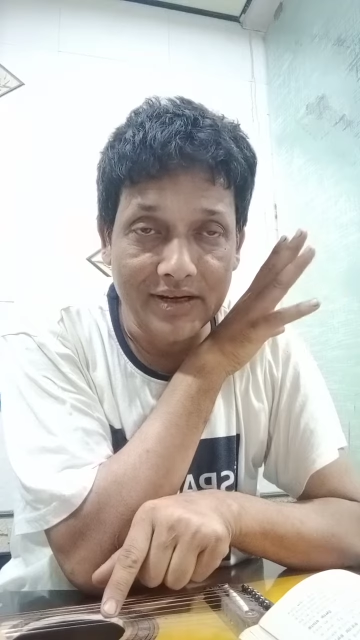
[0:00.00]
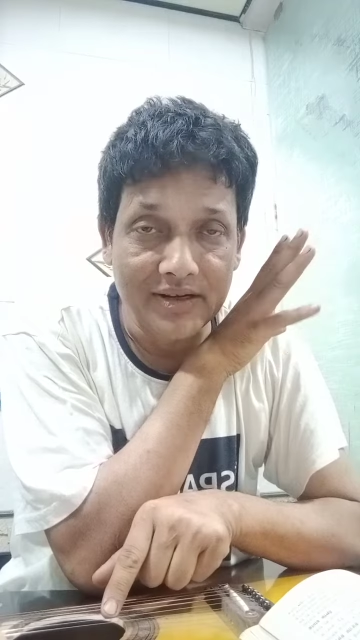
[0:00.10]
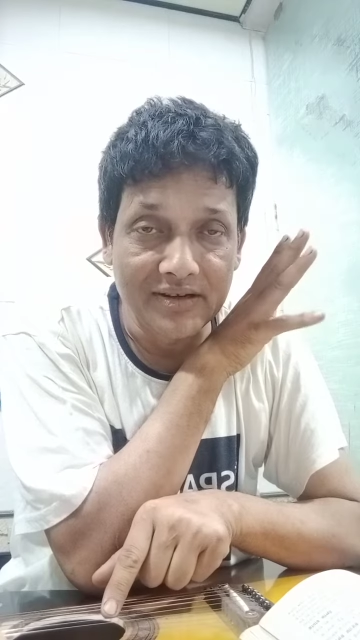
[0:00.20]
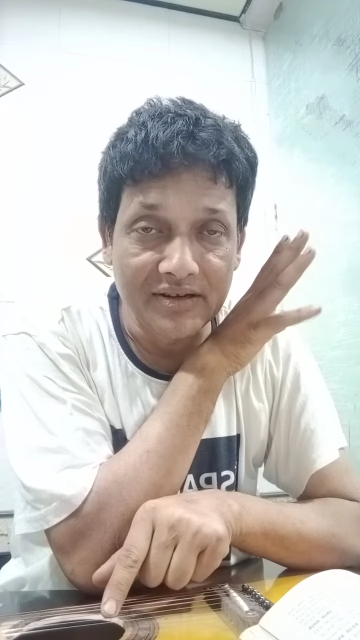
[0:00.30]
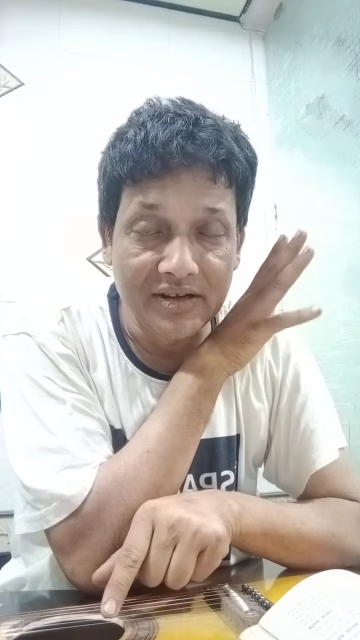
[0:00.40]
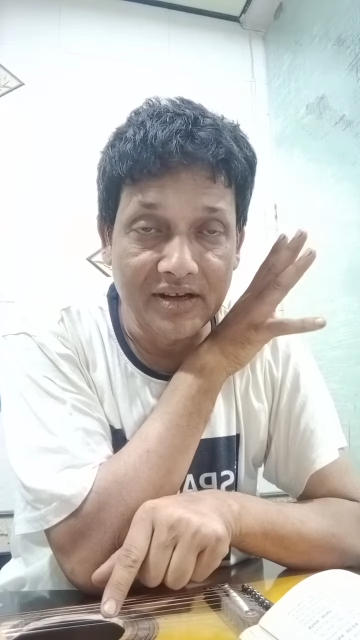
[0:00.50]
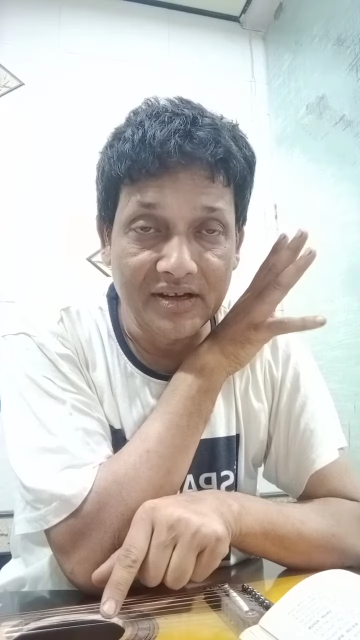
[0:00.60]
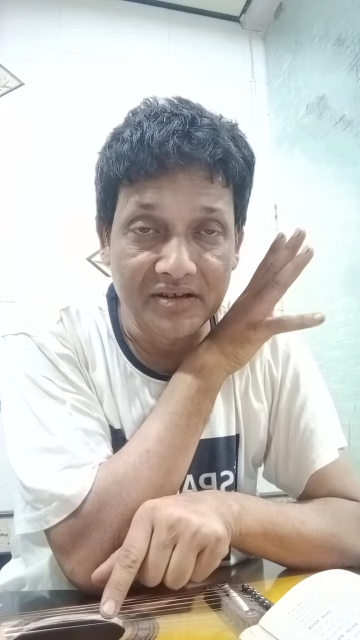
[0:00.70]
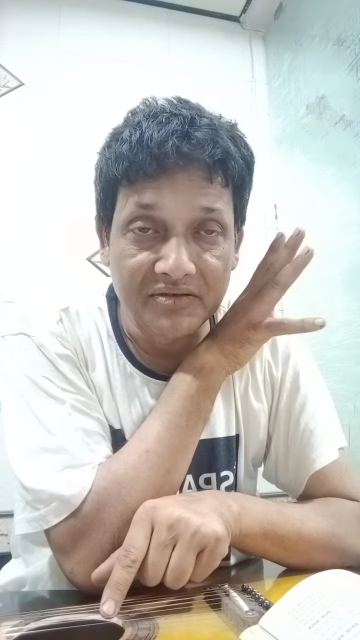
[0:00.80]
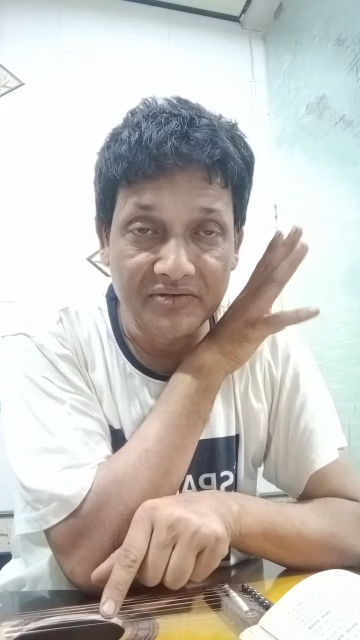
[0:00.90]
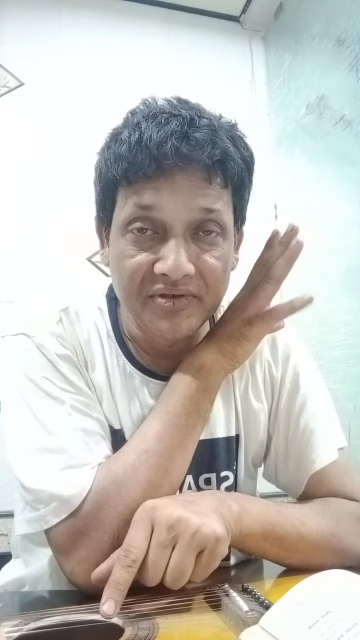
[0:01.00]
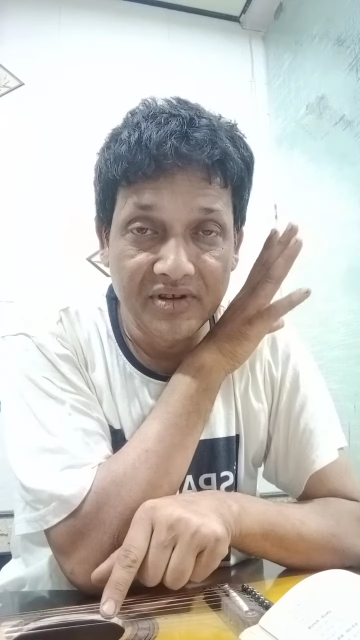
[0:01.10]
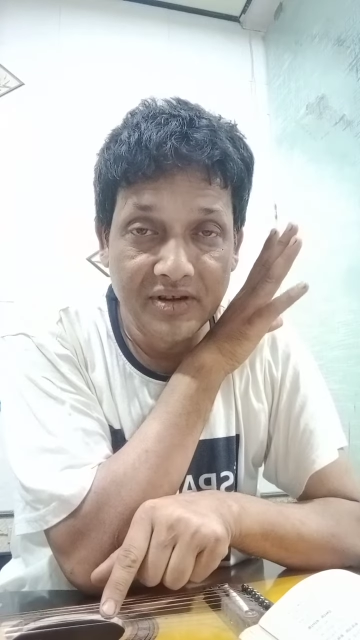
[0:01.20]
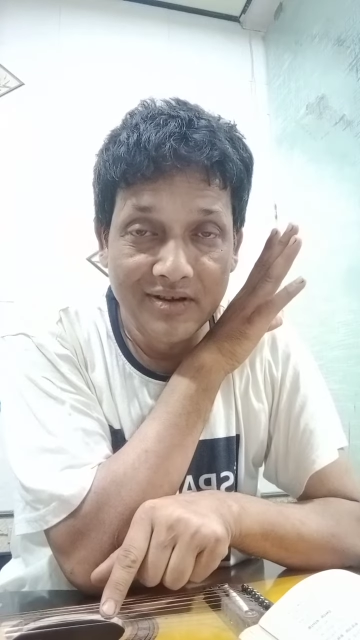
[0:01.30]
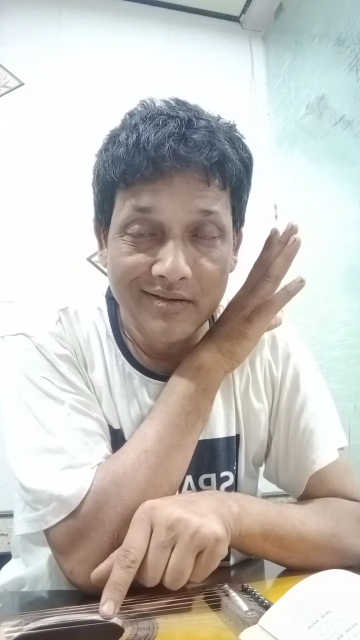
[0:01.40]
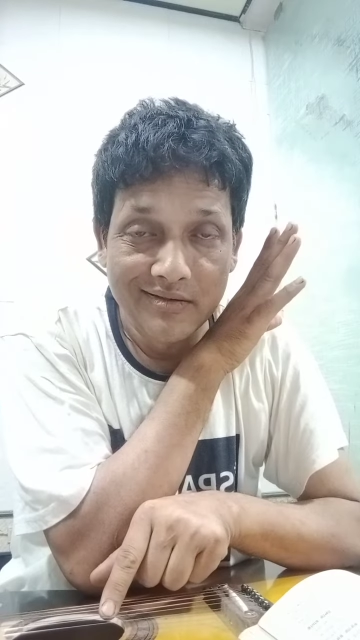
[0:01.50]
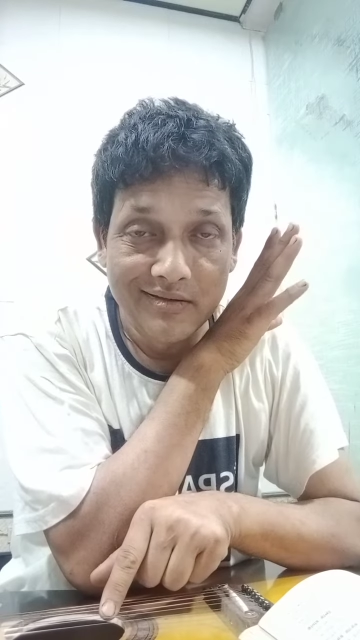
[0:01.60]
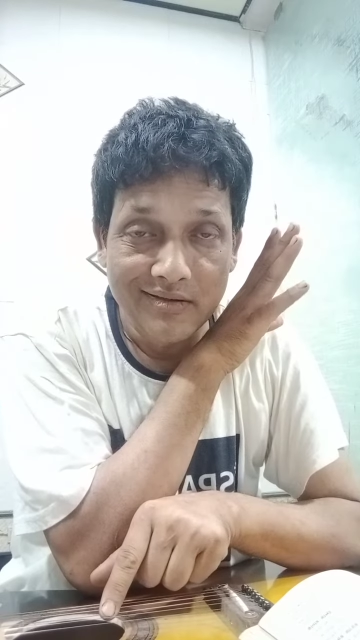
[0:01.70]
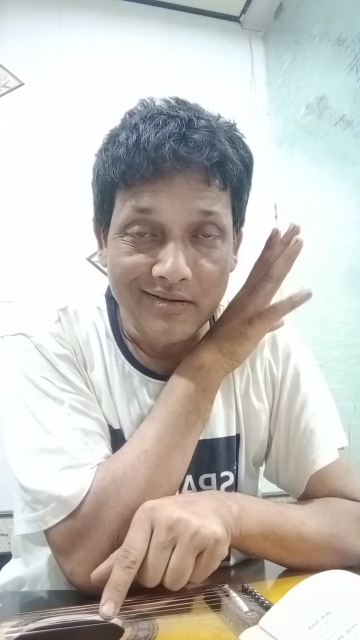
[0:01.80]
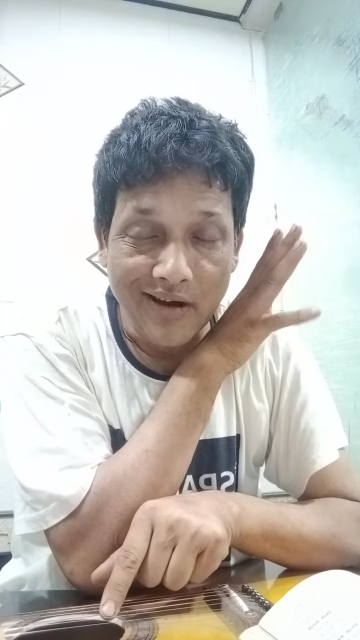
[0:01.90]
And
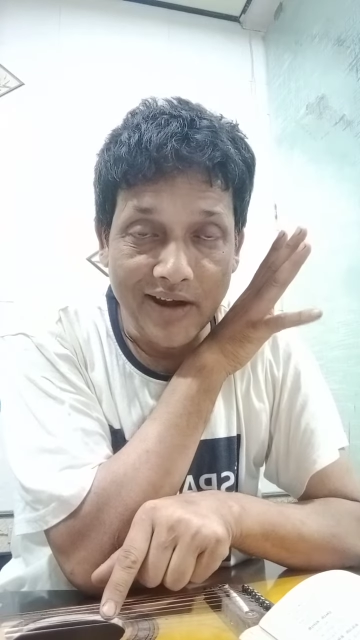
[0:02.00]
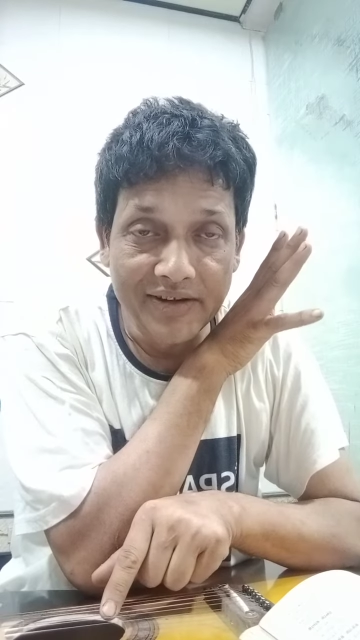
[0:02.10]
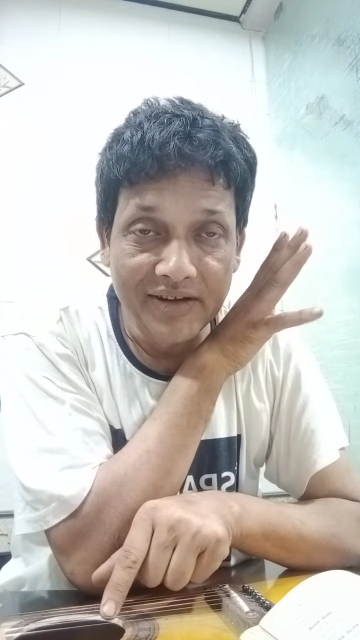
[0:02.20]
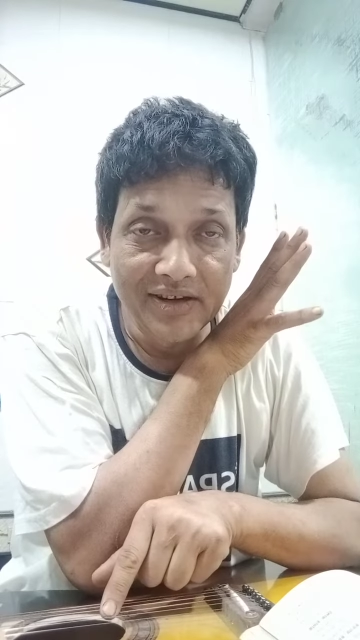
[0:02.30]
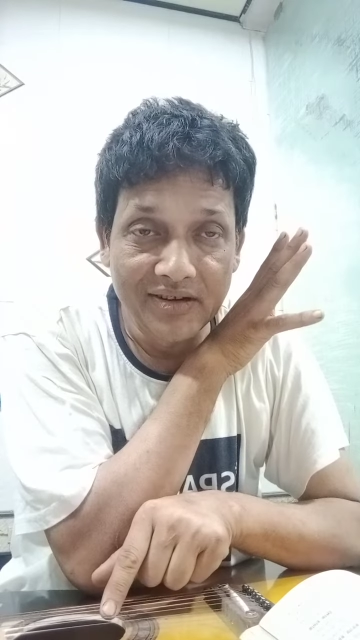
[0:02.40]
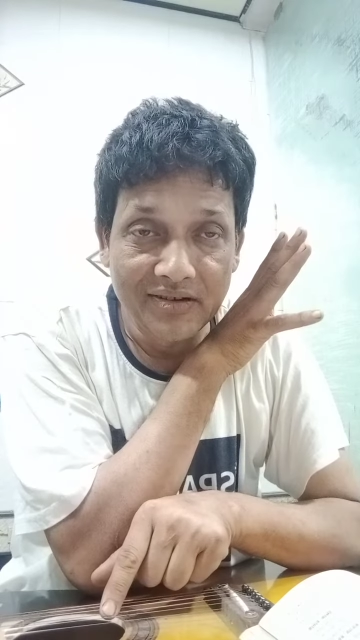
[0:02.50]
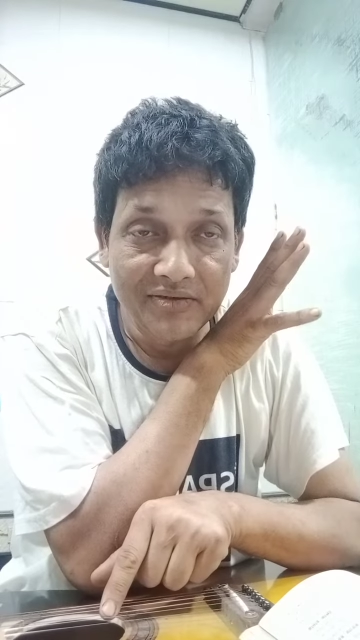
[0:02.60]
writing